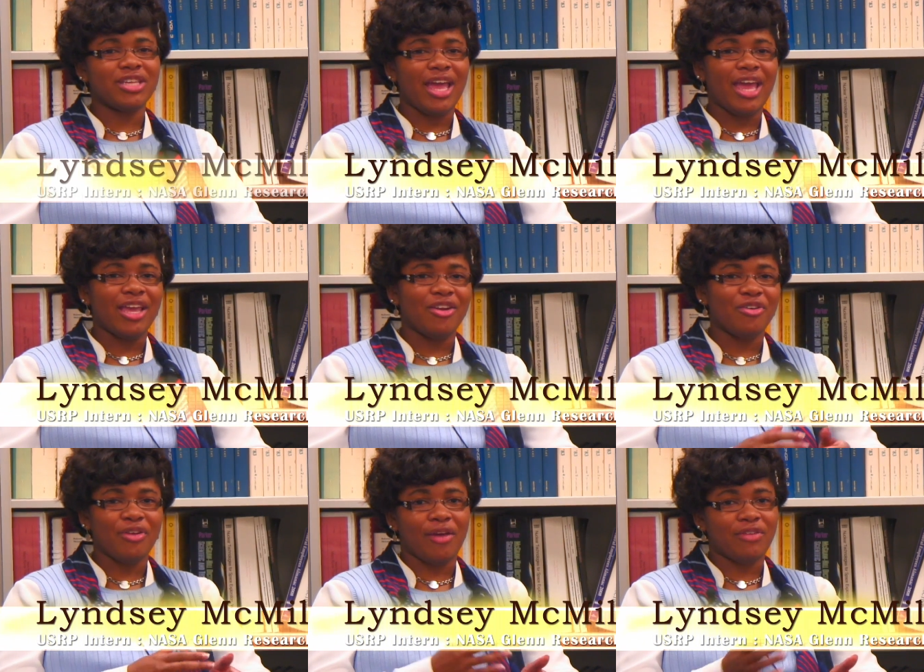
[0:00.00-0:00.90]
saying, you
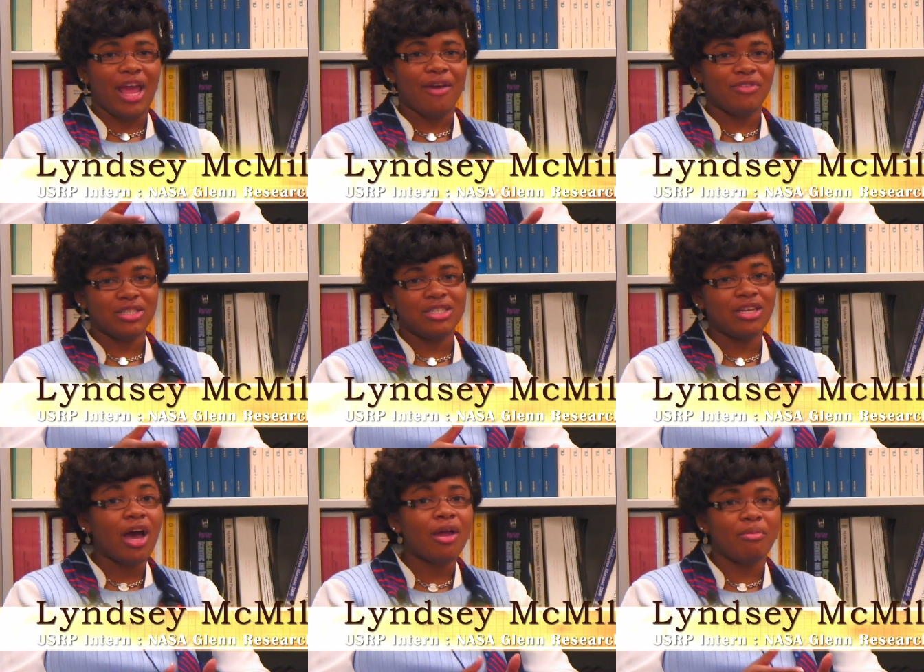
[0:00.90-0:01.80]
know, you have to have this
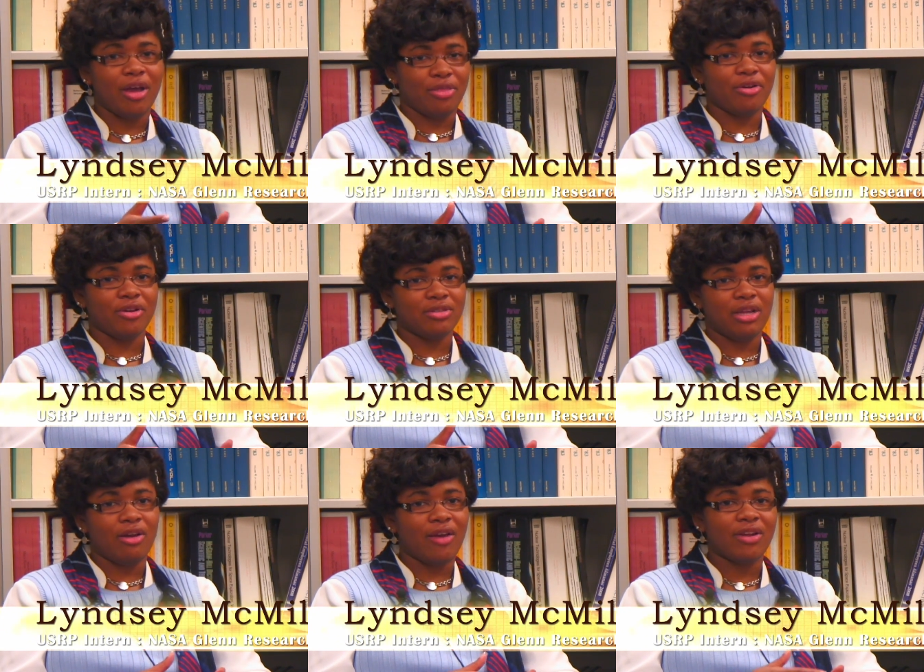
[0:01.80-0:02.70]
done by
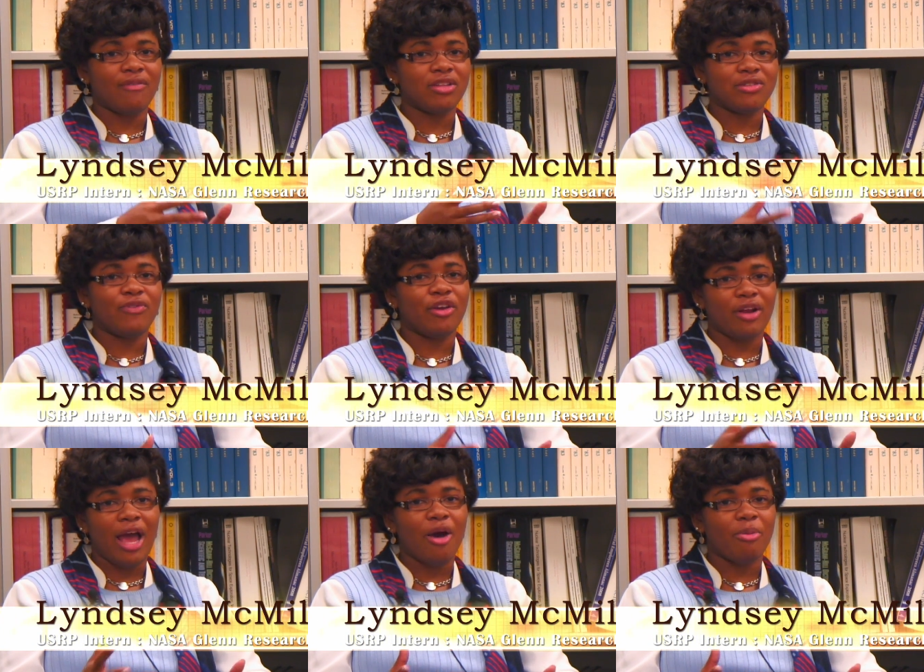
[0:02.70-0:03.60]
Thursday or you have to have this
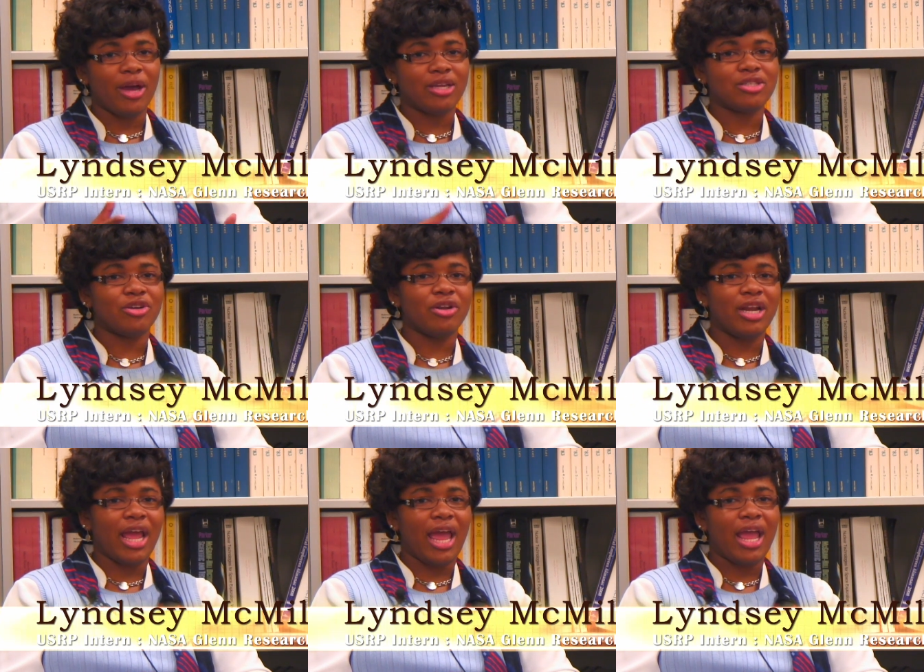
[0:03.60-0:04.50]
figured out by a
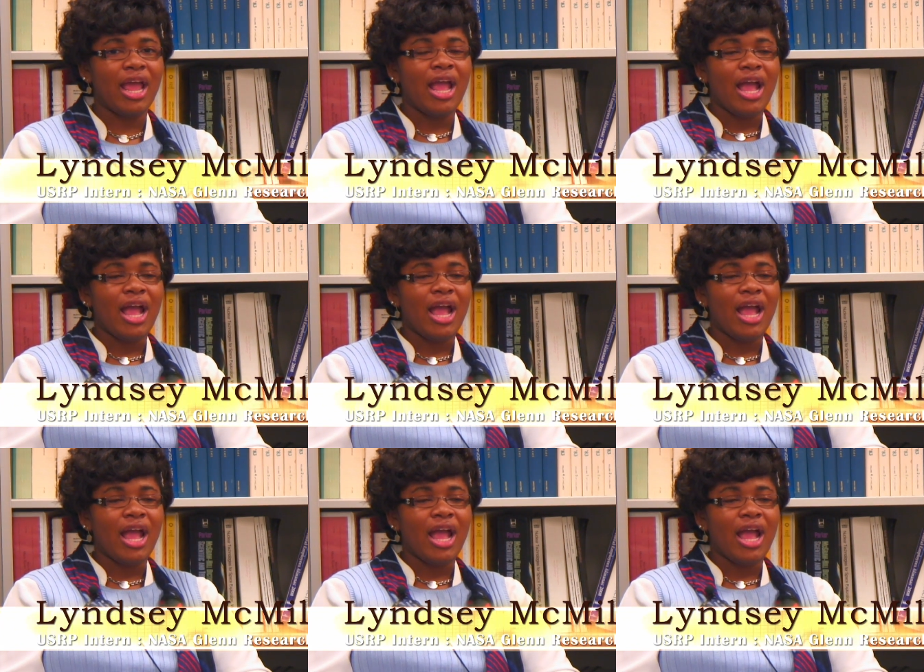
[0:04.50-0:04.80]
certain day.